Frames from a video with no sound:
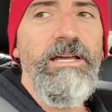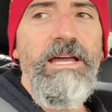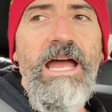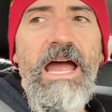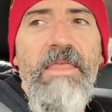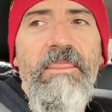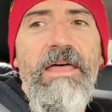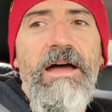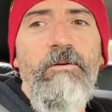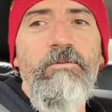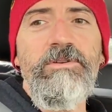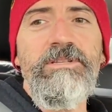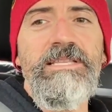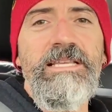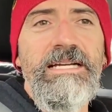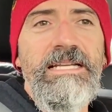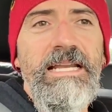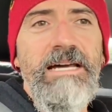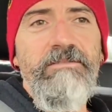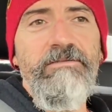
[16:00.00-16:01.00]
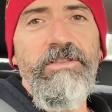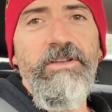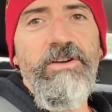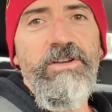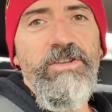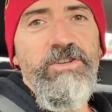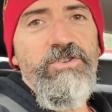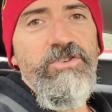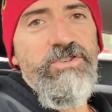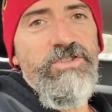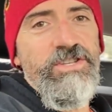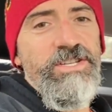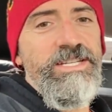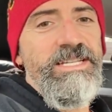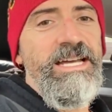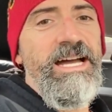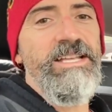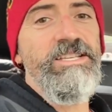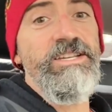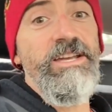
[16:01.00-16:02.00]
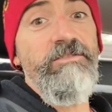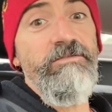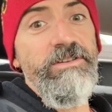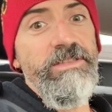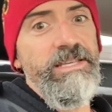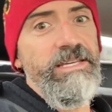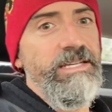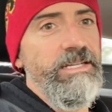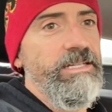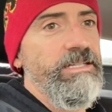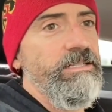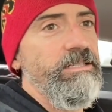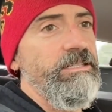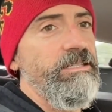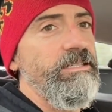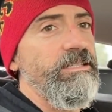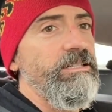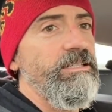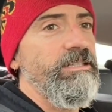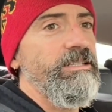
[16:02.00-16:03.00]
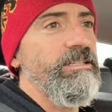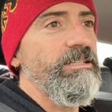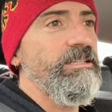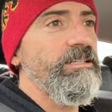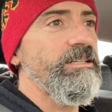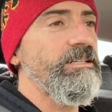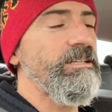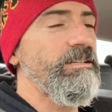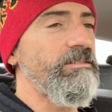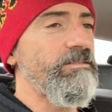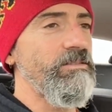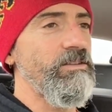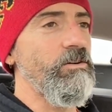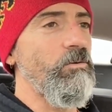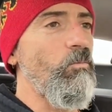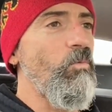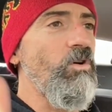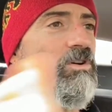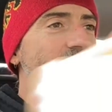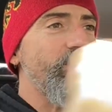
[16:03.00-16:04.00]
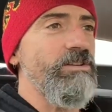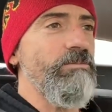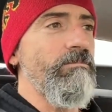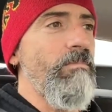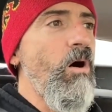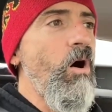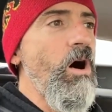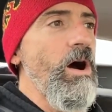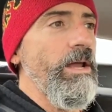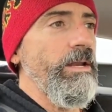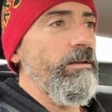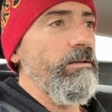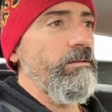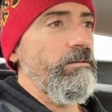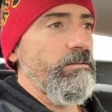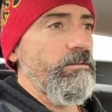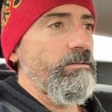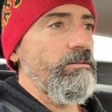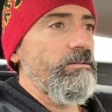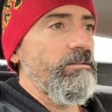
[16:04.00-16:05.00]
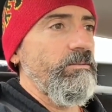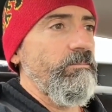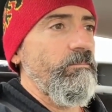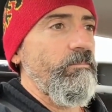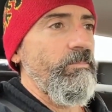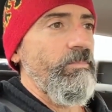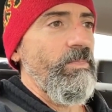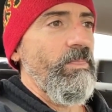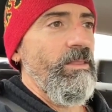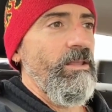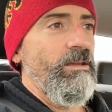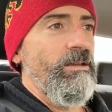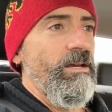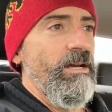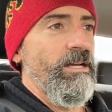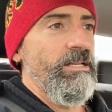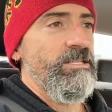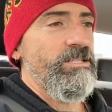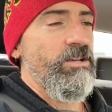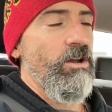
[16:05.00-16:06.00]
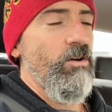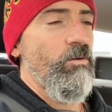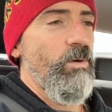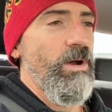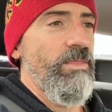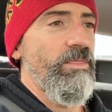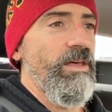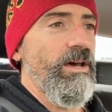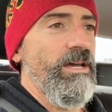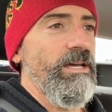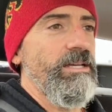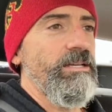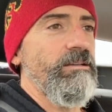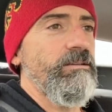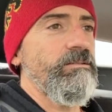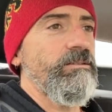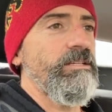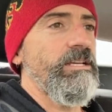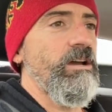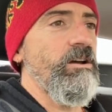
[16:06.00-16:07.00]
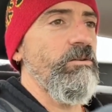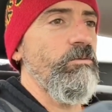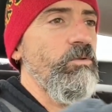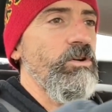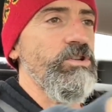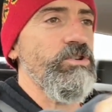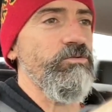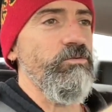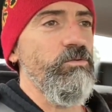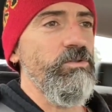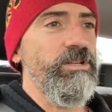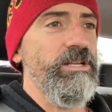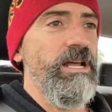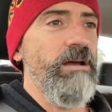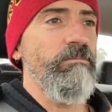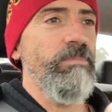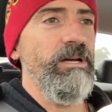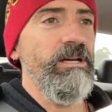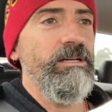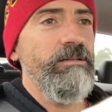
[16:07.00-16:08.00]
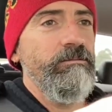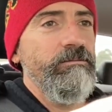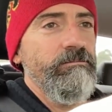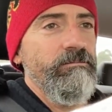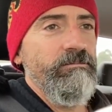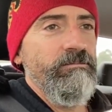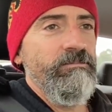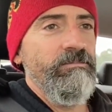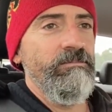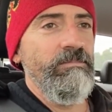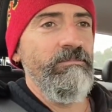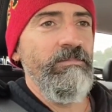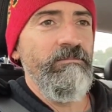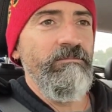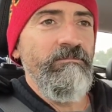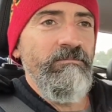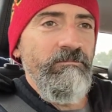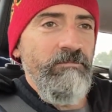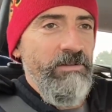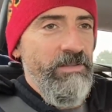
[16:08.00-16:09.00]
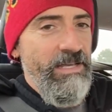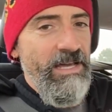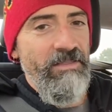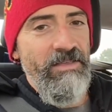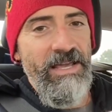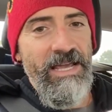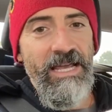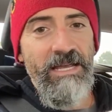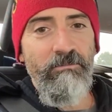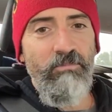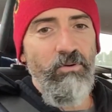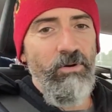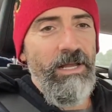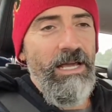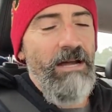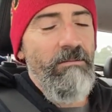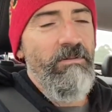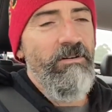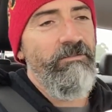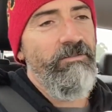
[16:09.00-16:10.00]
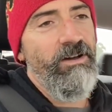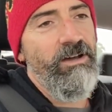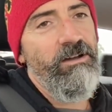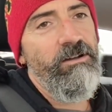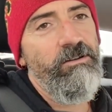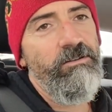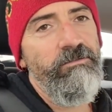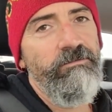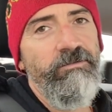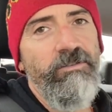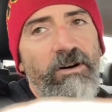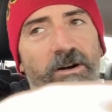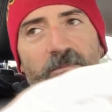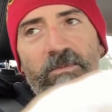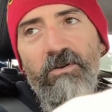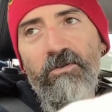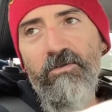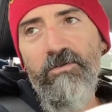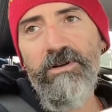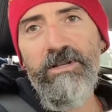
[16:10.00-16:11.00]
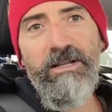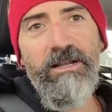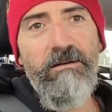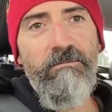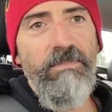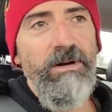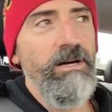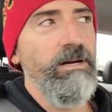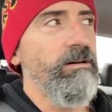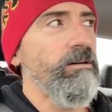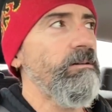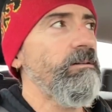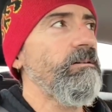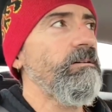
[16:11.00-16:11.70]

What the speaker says: and that was the glove that I used to touch everything that wasn't mine. And so when they, what's your order number? With the other hand, pull out my phone, find my order number.